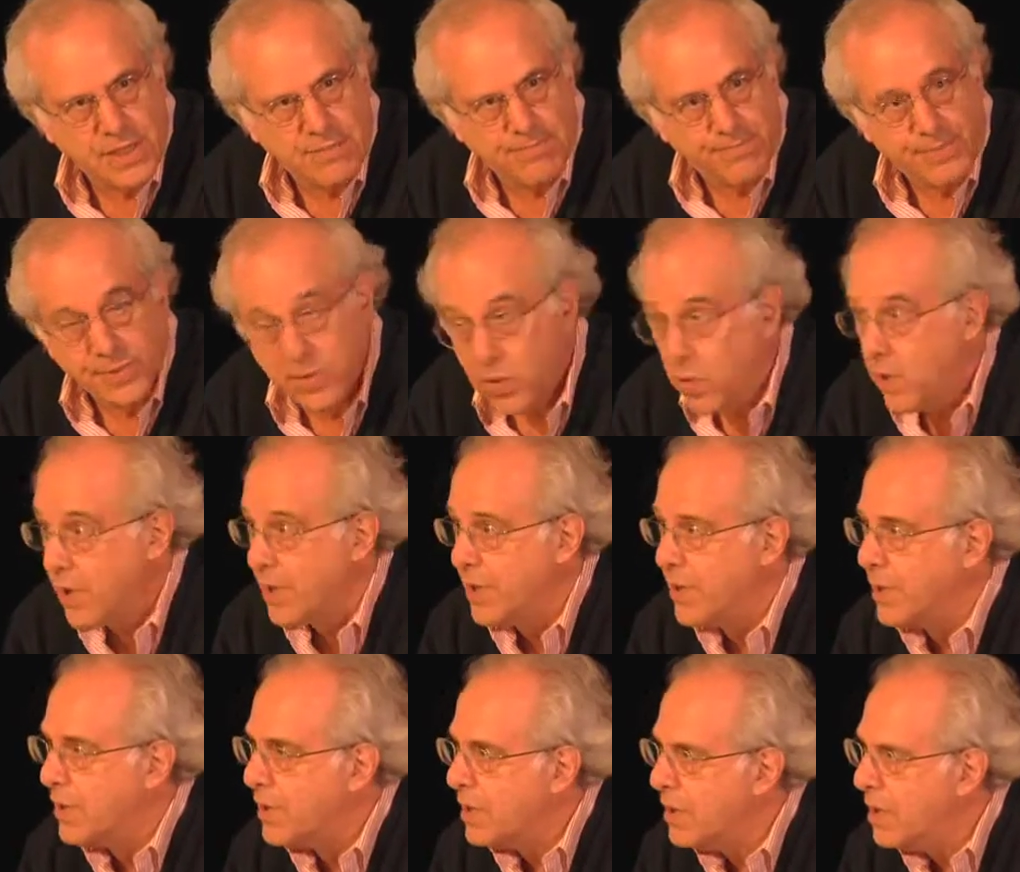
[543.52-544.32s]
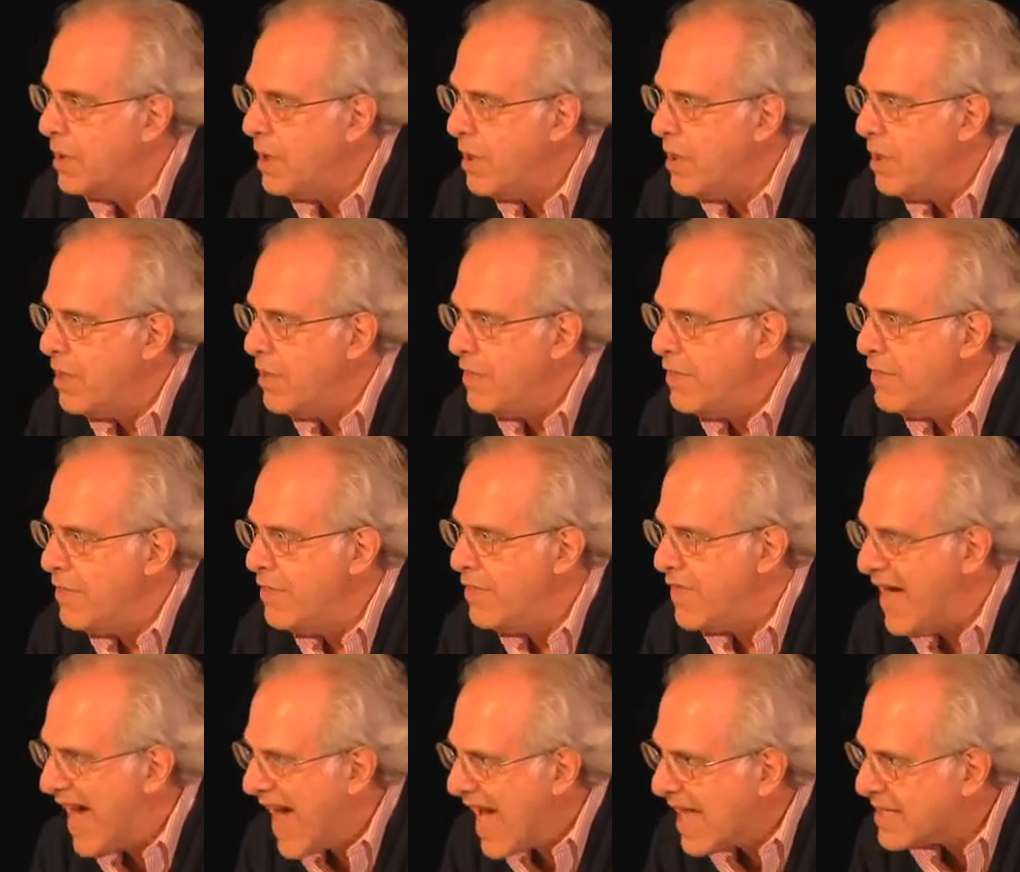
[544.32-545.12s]
employer.
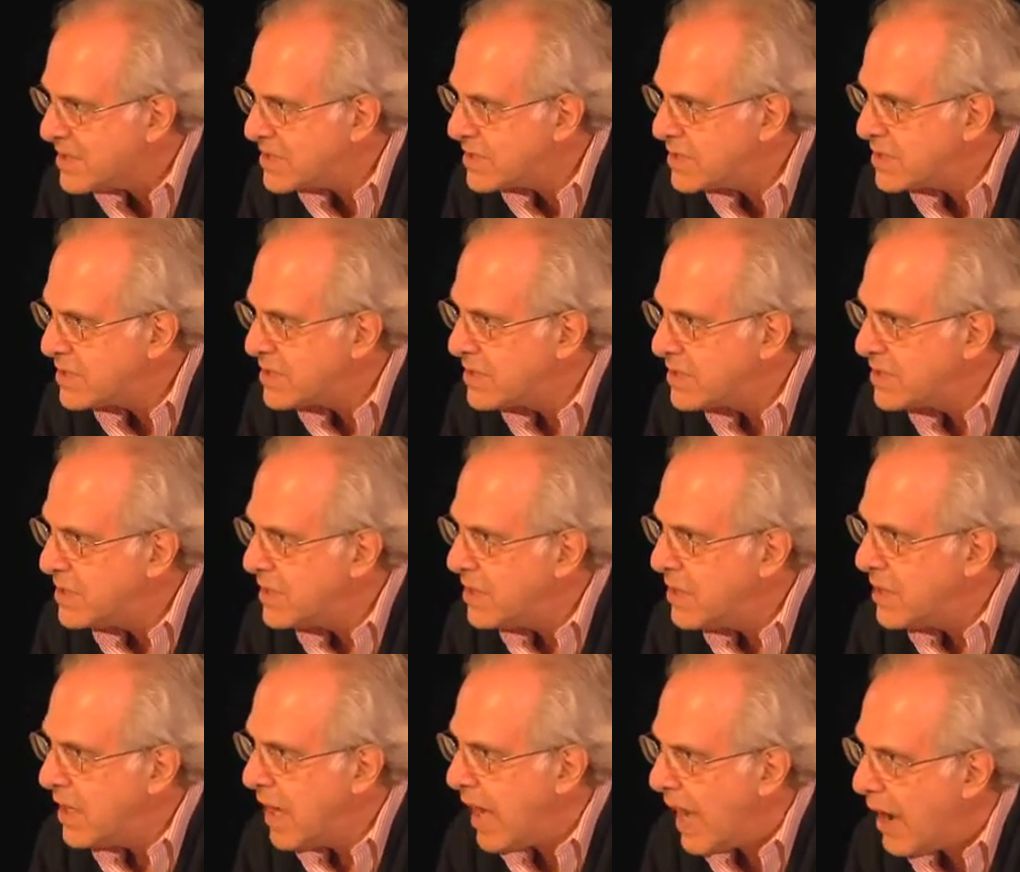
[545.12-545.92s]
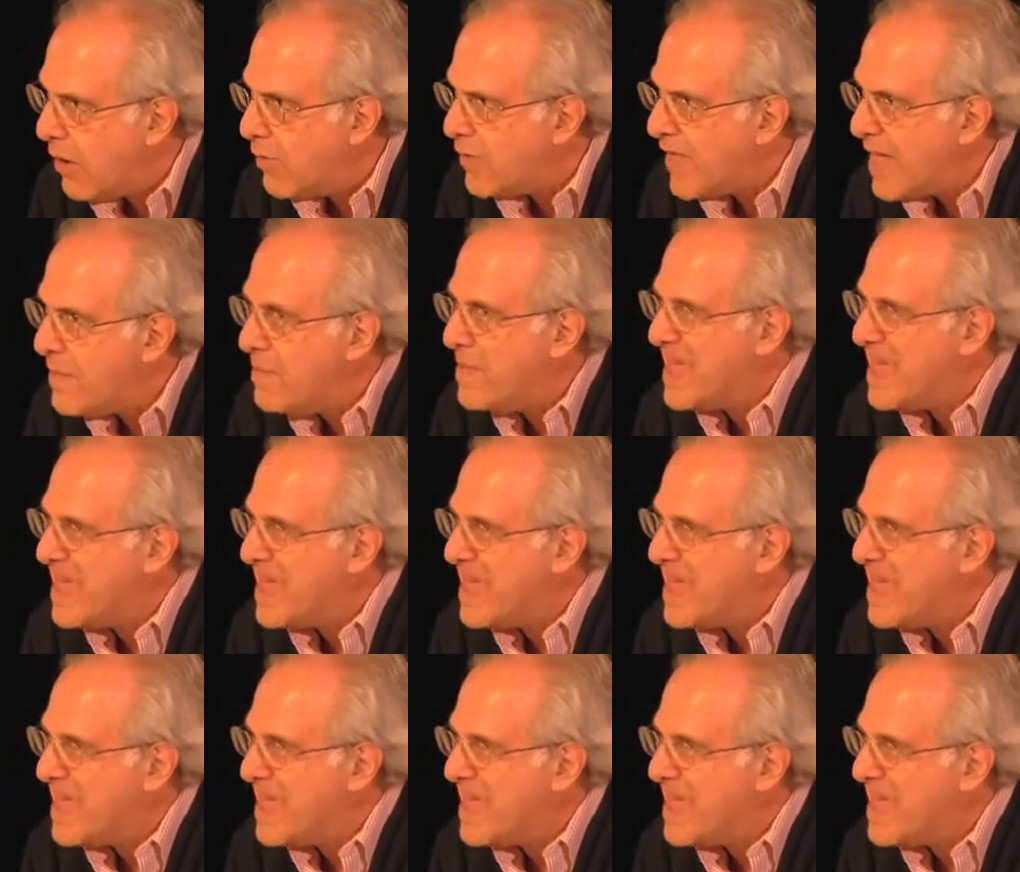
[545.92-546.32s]
That's how they